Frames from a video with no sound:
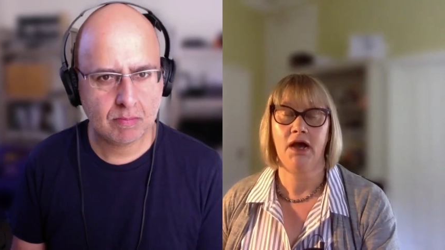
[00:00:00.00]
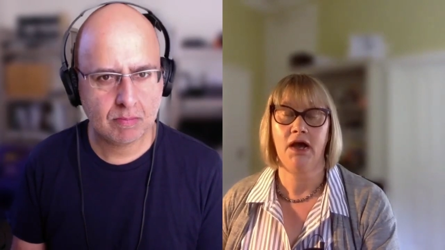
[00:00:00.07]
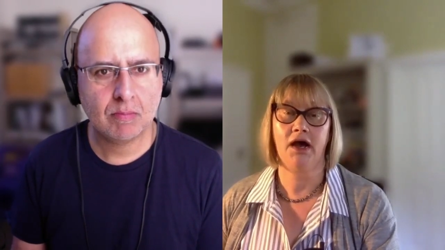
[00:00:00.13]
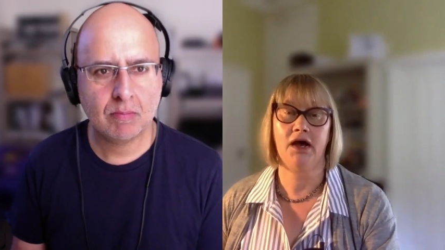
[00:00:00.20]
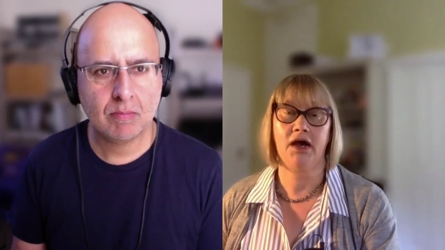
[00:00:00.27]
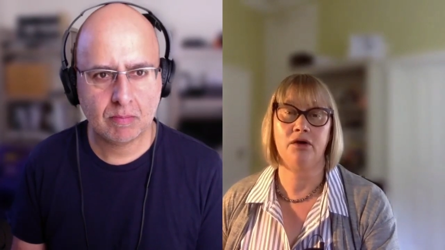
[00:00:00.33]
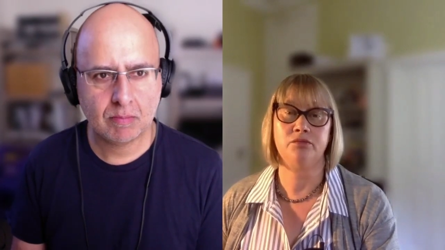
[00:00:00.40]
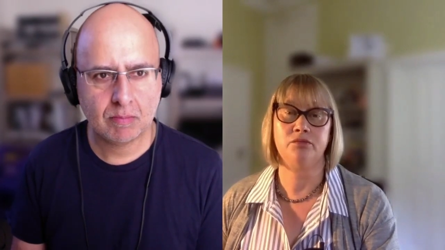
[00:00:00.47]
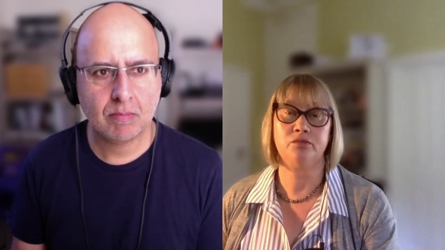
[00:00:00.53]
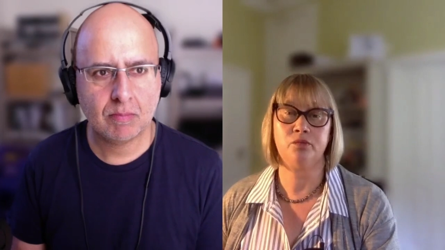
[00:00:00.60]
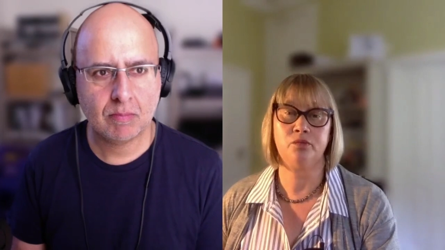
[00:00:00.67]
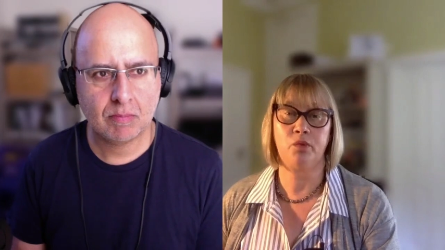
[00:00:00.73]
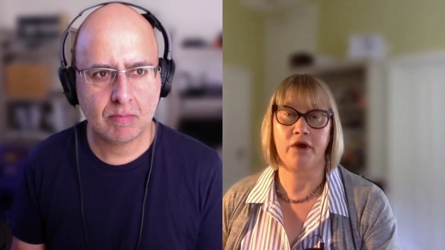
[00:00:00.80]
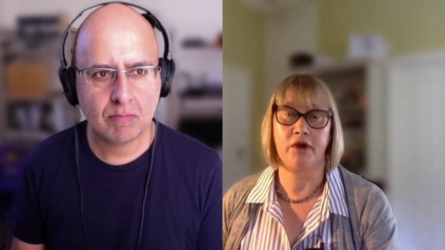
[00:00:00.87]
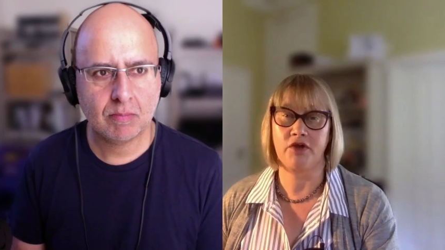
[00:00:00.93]
Speaker 1: um,
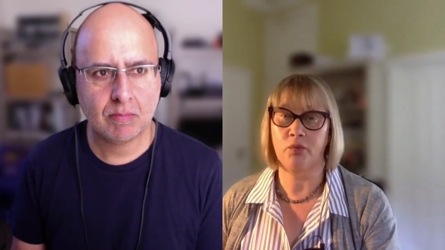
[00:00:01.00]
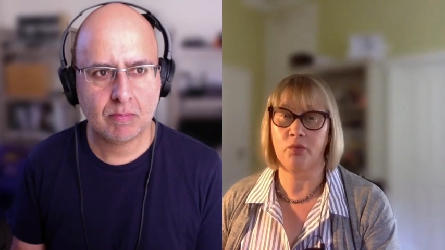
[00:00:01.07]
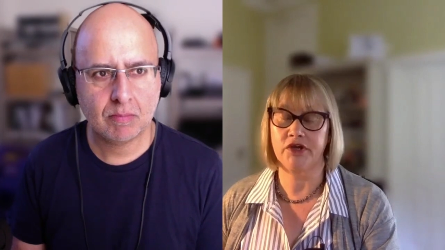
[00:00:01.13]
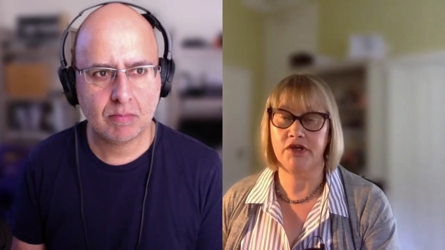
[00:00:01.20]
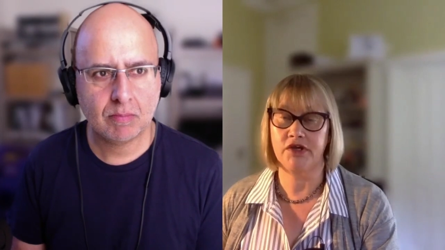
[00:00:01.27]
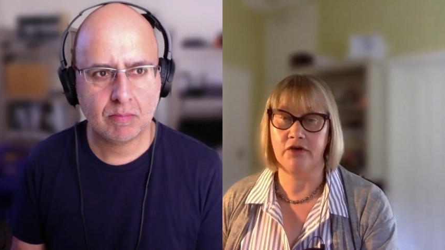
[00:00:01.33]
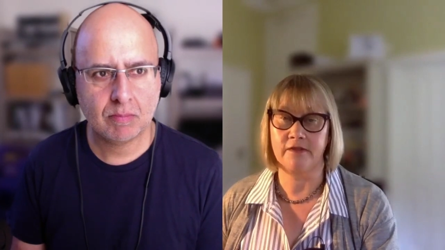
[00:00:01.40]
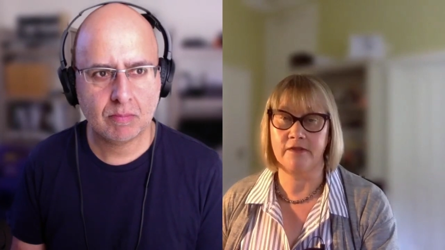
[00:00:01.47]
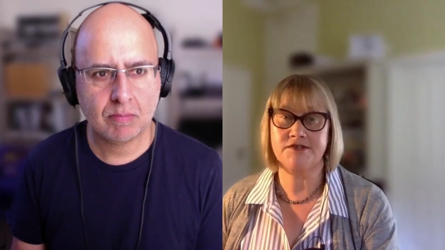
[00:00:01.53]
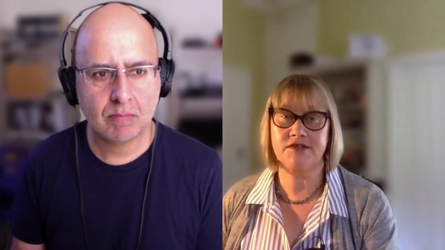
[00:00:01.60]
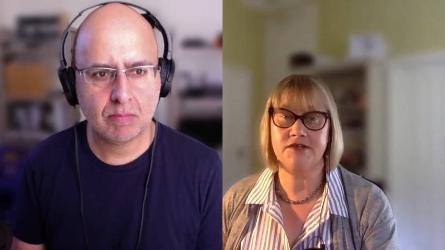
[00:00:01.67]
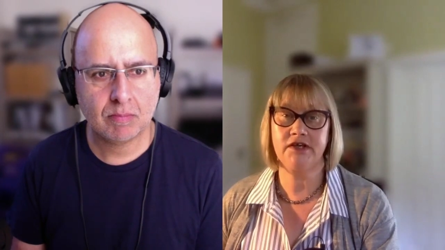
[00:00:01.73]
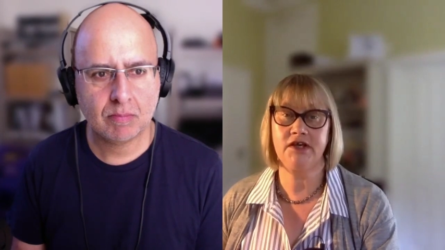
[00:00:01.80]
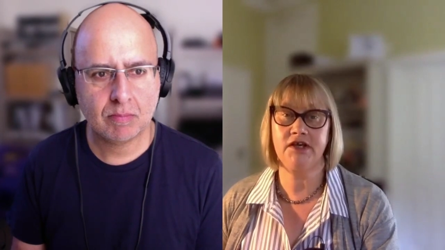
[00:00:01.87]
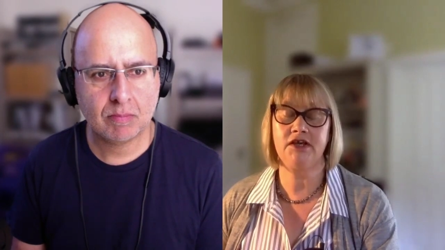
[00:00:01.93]
whether you're working on the
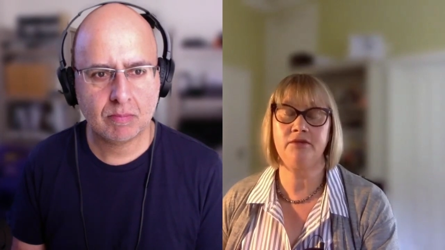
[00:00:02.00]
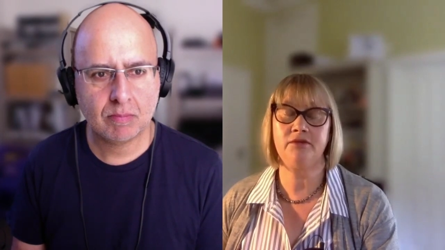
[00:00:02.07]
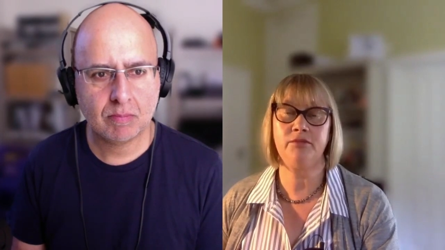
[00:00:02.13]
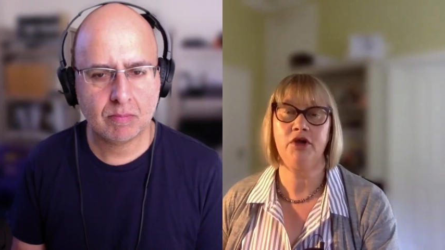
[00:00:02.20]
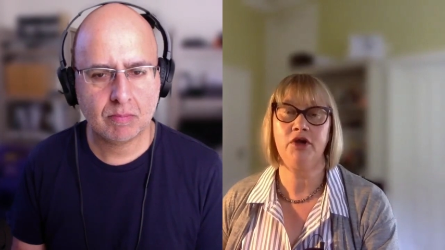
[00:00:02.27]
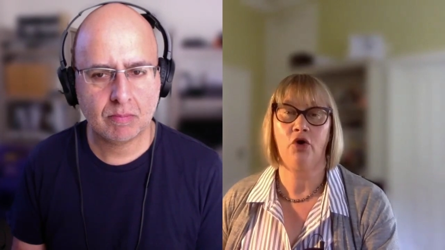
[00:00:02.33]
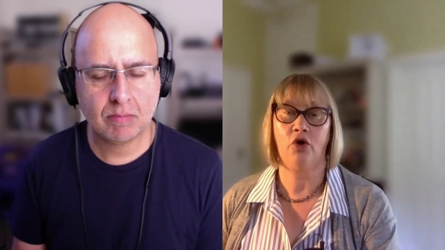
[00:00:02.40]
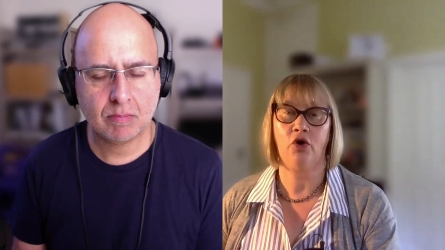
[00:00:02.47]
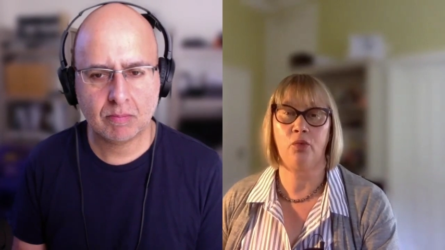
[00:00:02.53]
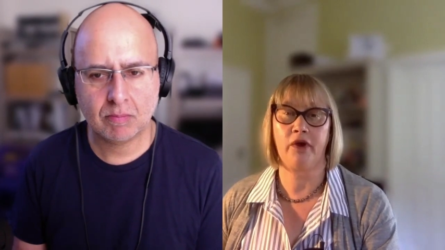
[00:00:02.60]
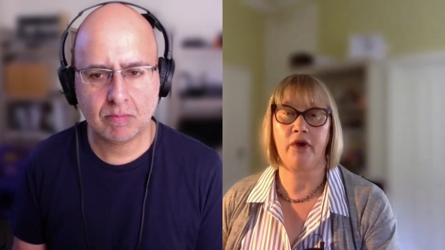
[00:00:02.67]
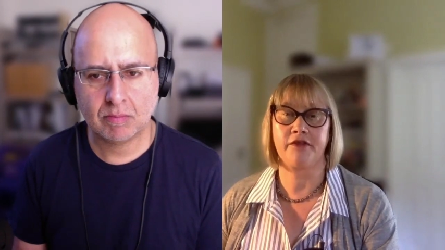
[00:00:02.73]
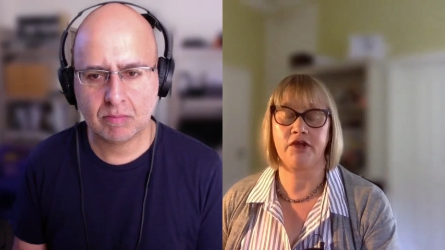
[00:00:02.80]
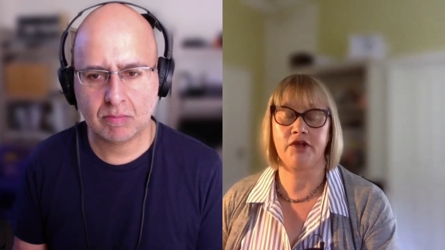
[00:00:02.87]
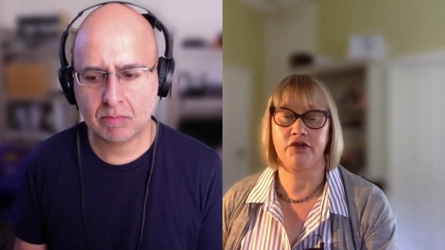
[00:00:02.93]
team or
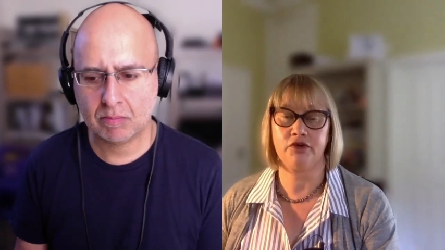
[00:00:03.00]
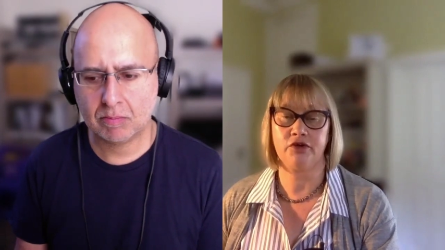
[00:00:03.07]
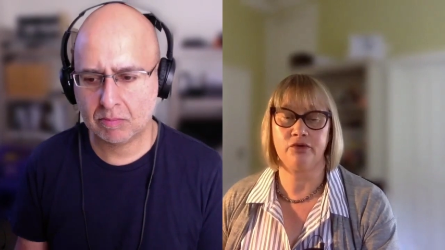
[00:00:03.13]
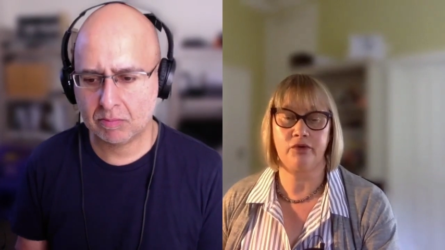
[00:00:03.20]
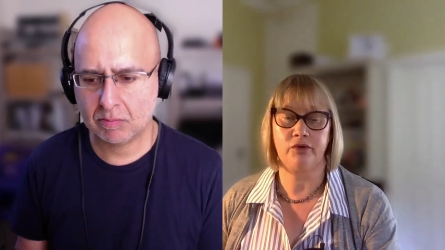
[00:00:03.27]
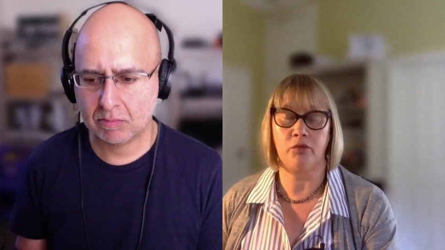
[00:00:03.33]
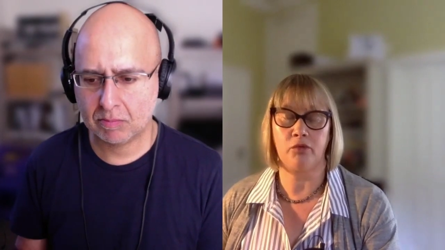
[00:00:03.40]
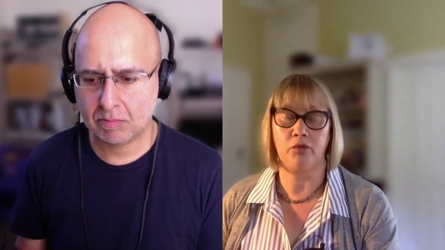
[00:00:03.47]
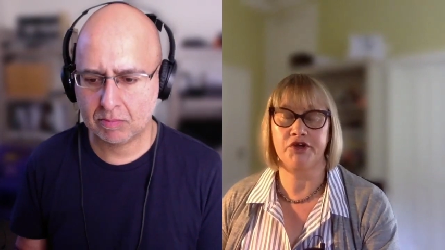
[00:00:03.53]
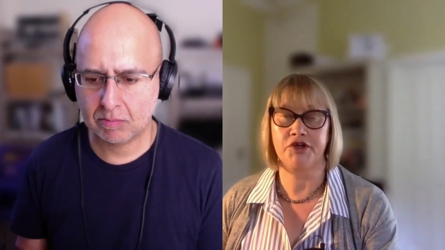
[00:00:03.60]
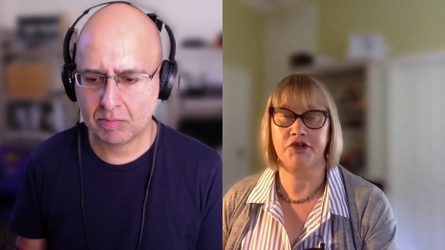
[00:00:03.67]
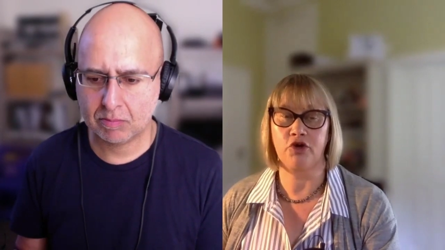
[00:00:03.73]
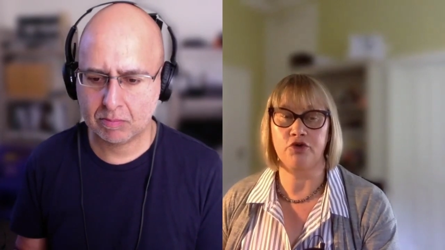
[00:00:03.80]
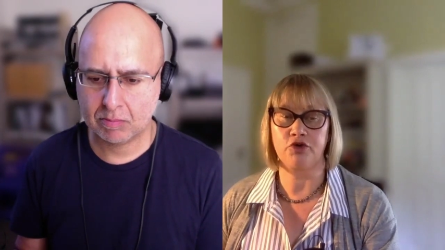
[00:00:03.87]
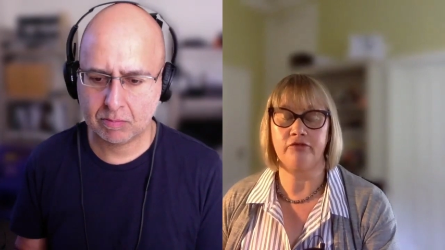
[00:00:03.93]
whether you are working
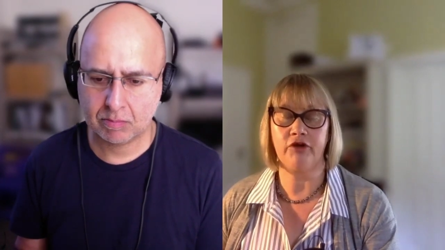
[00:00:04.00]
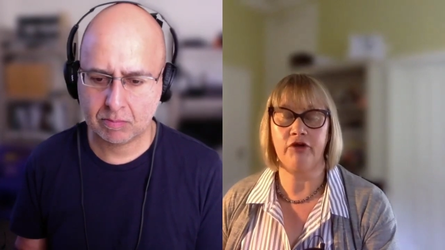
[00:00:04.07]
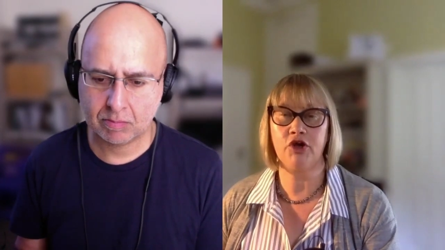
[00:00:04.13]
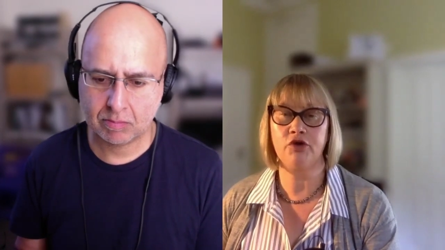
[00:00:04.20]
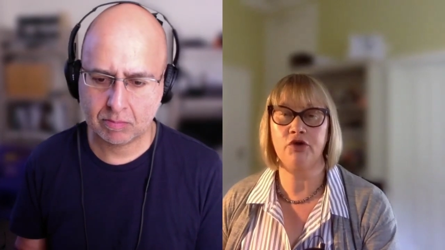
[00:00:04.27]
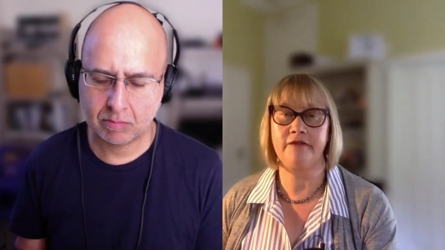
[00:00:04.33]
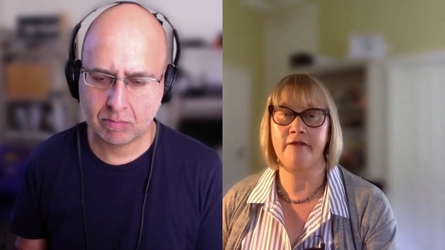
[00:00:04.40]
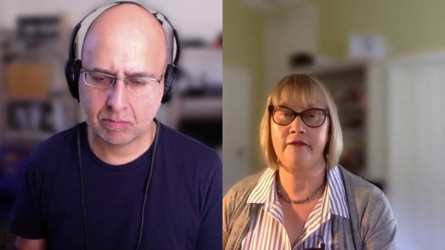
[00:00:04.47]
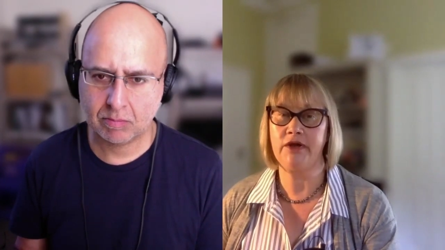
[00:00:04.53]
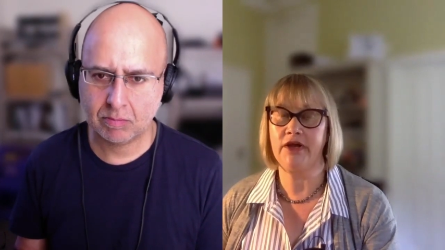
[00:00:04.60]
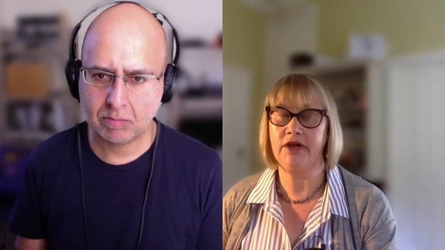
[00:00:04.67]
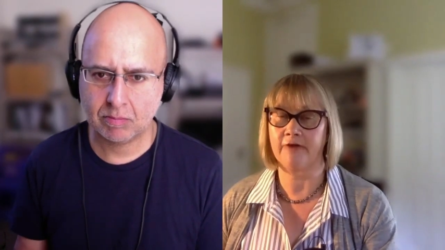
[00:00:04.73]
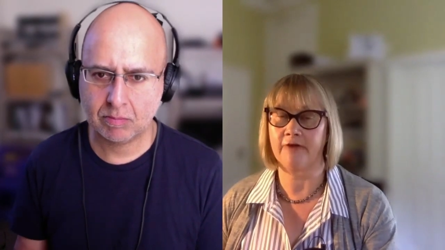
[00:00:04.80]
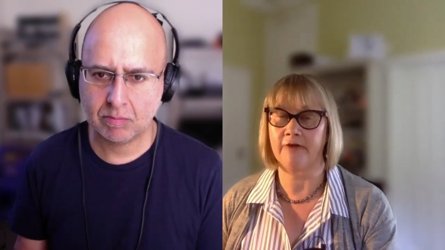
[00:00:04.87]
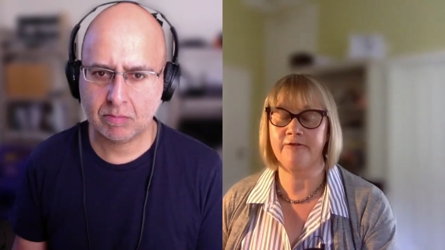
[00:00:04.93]
on your own, and then you
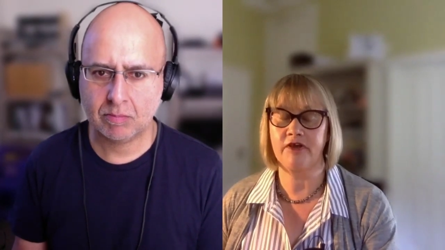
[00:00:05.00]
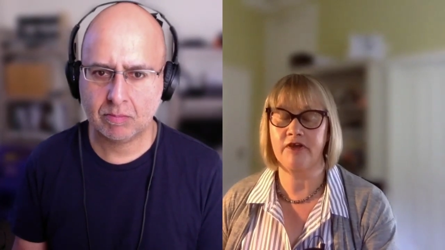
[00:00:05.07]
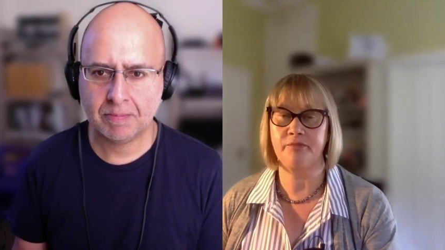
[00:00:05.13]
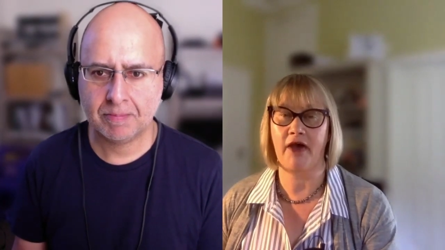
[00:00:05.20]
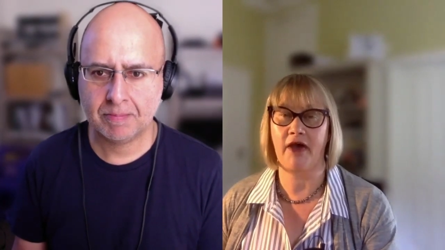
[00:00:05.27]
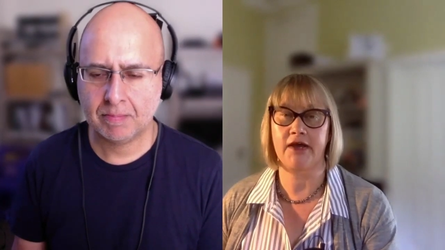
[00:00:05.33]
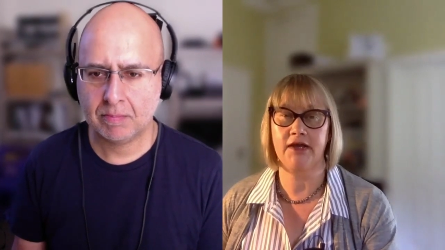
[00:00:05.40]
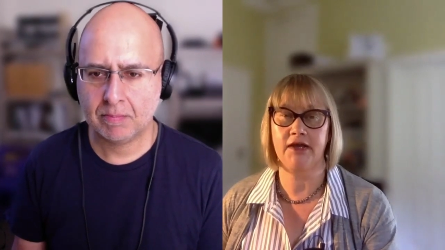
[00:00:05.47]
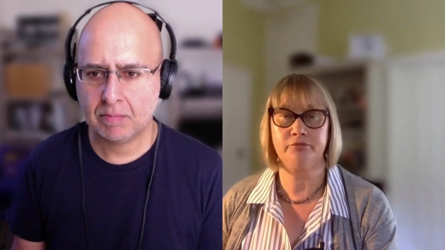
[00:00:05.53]
get feedback and